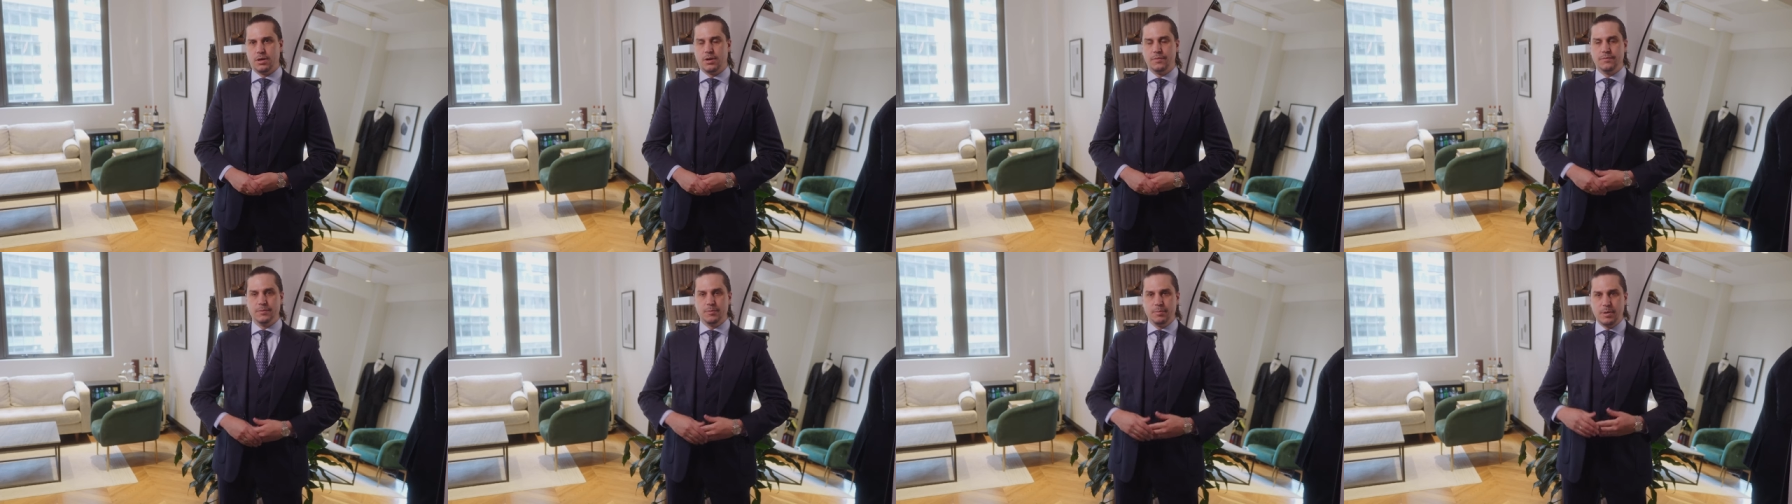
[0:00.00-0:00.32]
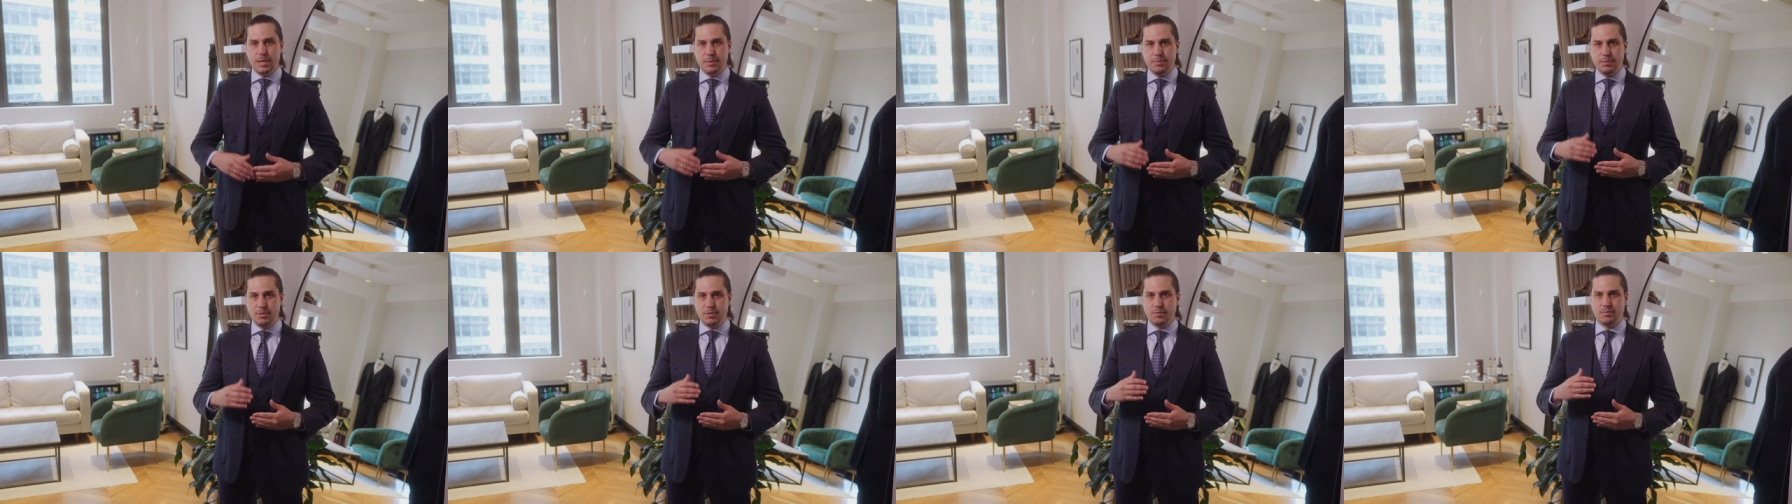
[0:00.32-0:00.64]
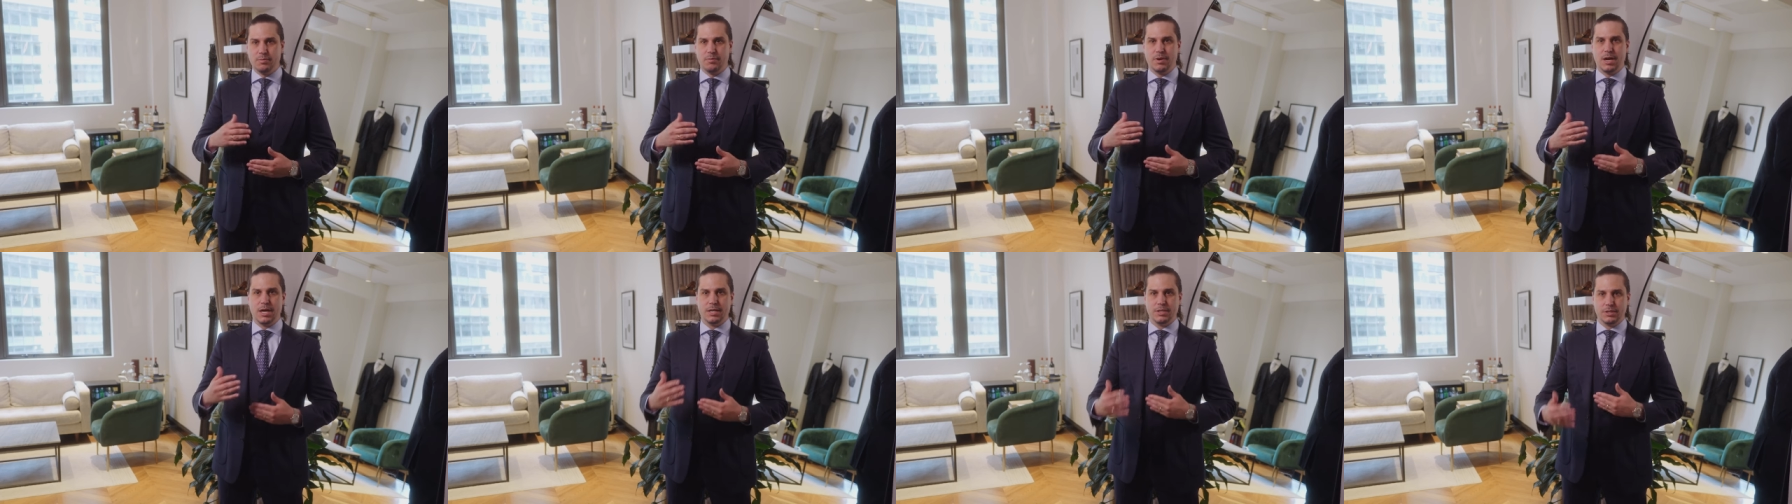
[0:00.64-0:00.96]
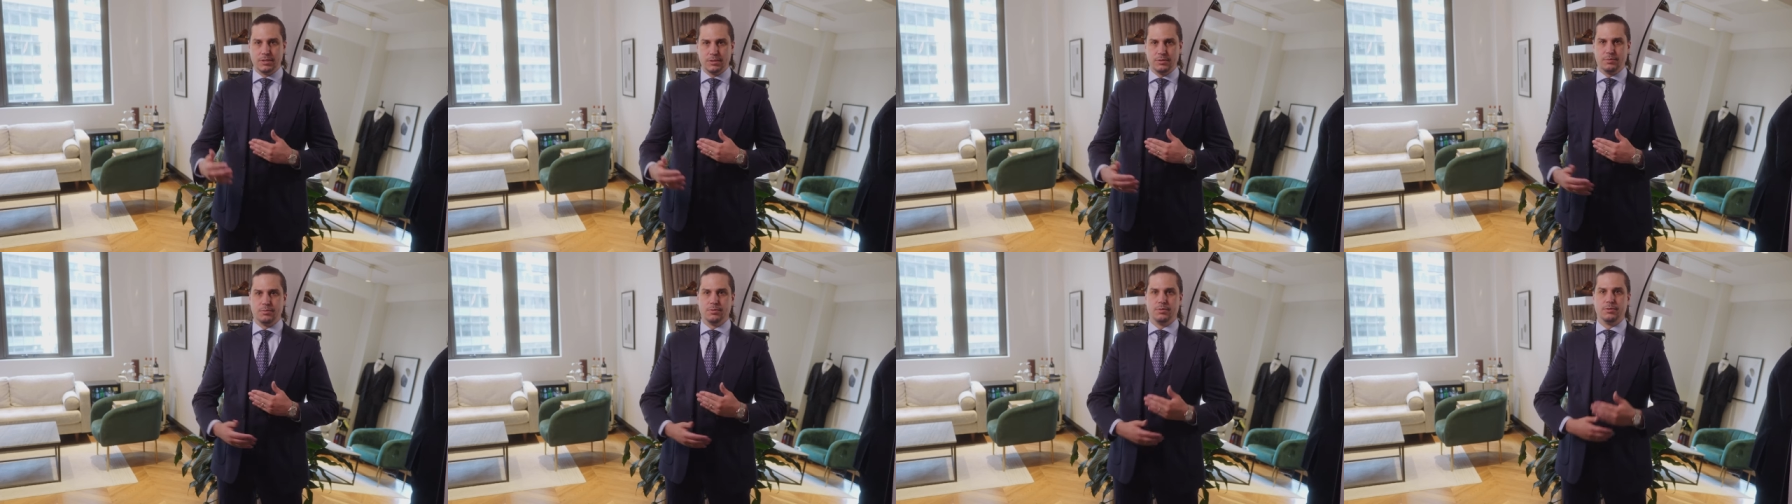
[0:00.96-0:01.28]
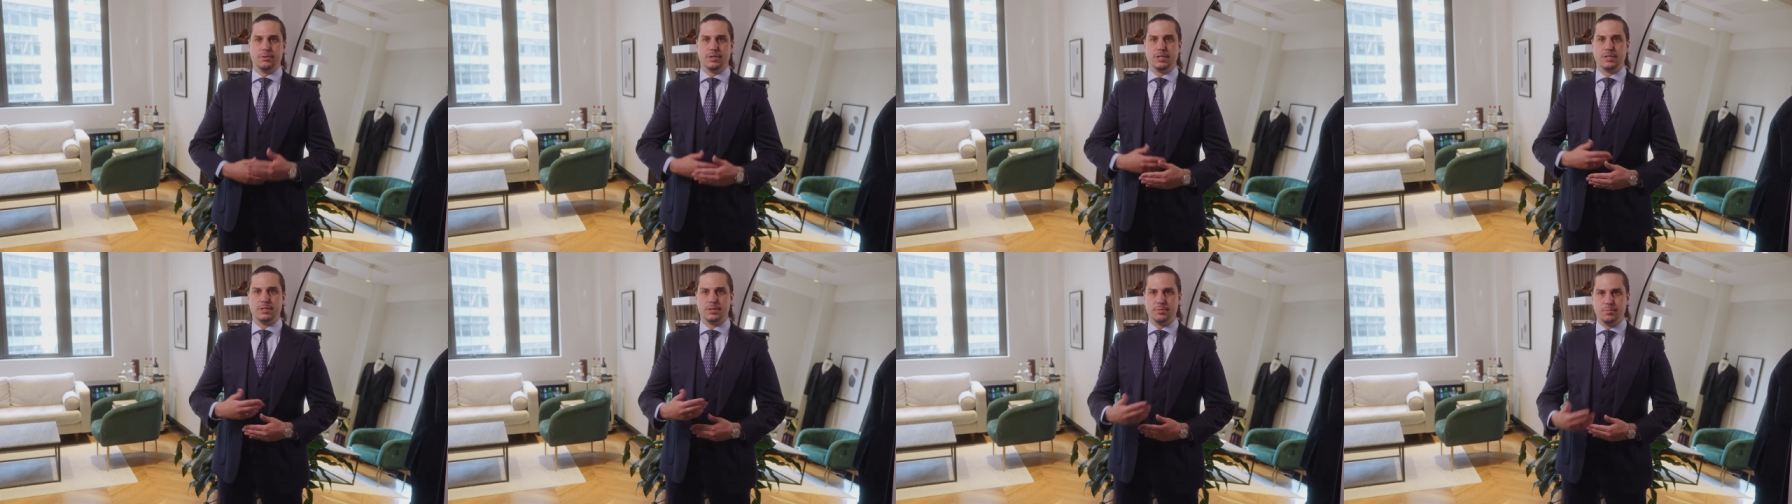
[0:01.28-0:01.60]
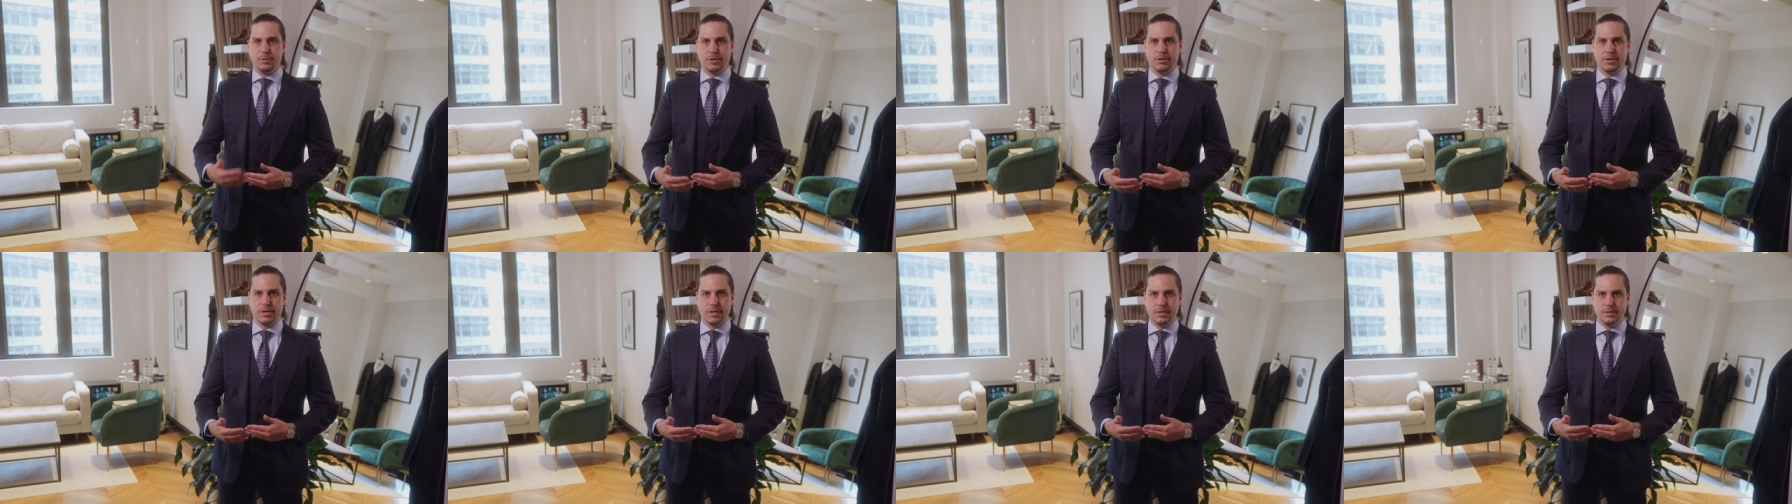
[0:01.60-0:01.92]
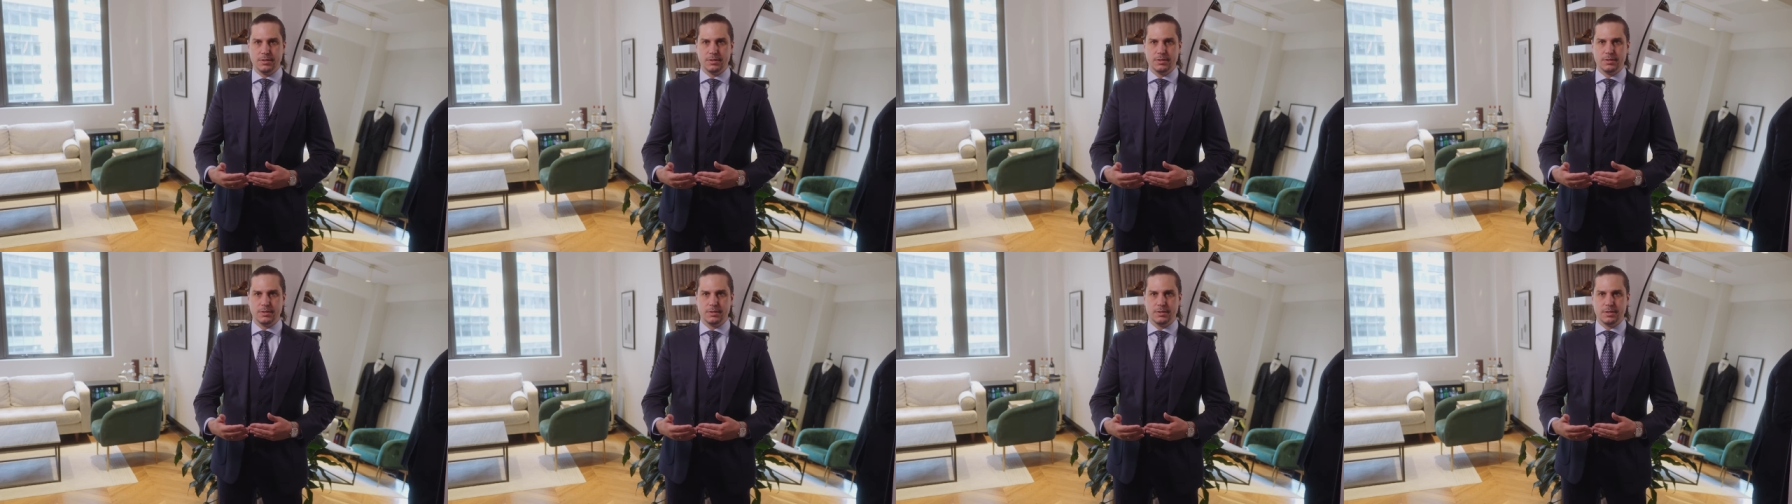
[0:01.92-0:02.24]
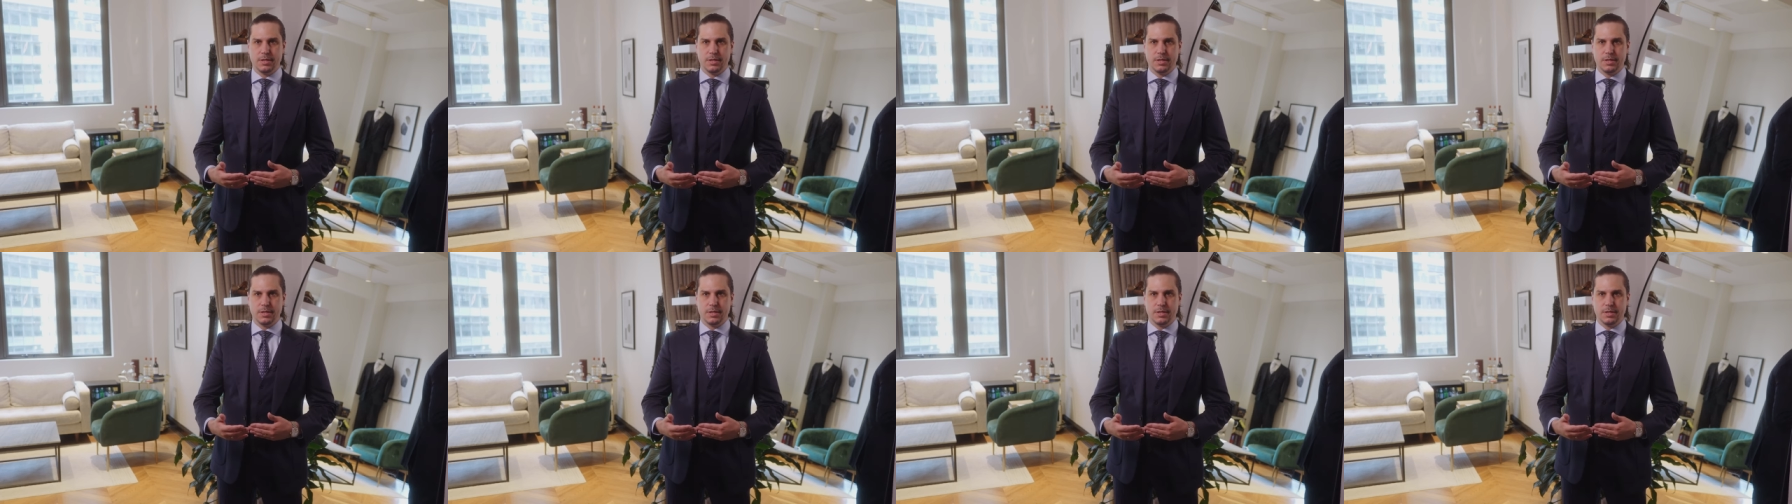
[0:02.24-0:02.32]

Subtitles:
Often people are rushed through an experience,